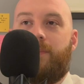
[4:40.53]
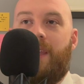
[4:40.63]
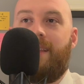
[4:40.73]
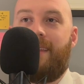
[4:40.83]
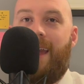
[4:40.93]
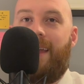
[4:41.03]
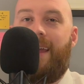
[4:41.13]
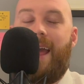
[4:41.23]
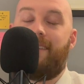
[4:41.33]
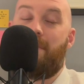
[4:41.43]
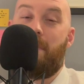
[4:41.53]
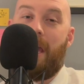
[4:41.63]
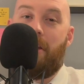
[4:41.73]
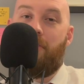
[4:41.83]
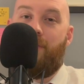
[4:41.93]
it has a
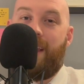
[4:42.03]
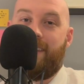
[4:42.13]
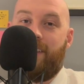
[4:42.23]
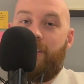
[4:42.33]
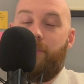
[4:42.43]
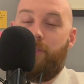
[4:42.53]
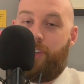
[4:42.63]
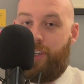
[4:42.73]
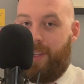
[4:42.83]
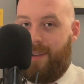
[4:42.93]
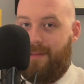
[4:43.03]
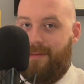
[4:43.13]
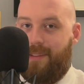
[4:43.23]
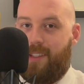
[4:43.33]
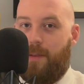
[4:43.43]
better resolution
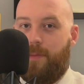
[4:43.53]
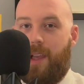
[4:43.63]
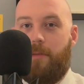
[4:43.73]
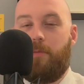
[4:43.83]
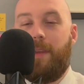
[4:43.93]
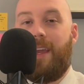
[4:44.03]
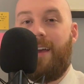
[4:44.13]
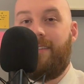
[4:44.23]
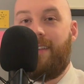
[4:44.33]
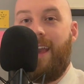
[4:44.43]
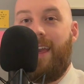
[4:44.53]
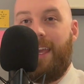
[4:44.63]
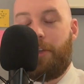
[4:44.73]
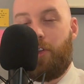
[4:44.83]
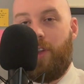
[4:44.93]
sometimes because
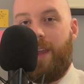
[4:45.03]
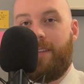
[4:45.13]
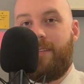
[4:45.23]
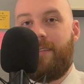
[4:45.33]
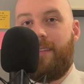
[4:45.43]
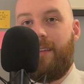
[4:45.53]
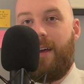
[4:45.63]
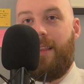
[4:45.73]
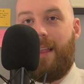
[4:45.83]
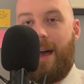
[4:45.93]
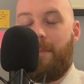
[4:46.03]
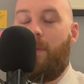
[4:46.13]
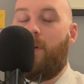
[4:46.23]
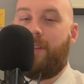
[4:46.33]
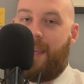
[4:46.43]
it creates a lot
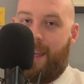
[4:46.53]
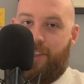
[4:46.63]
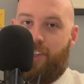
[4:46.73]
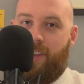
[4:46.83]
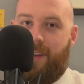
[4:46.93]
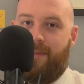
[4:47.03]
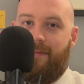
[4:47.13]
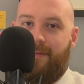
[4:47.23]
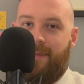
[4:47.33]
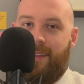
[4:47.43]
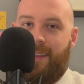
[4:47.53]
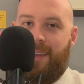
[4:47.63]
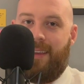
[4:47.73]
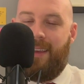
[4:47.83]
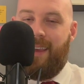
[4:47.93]
more tension
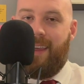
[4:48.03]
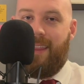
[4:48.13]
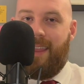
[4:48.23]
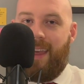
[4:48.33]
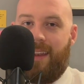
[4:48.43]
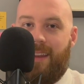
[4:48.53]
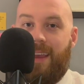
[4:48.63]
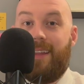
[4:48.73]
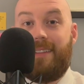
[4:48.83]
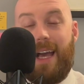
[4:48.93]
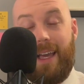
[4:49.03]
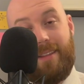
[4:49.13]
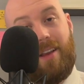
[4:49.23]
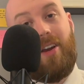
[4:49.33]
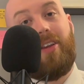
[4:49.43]
than a
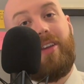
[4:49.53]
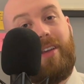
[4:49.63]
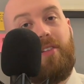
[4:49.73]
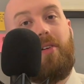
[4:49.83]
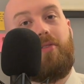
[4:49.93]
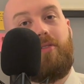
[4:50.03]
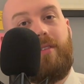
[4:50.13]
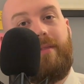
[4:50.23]
diatonic enclosure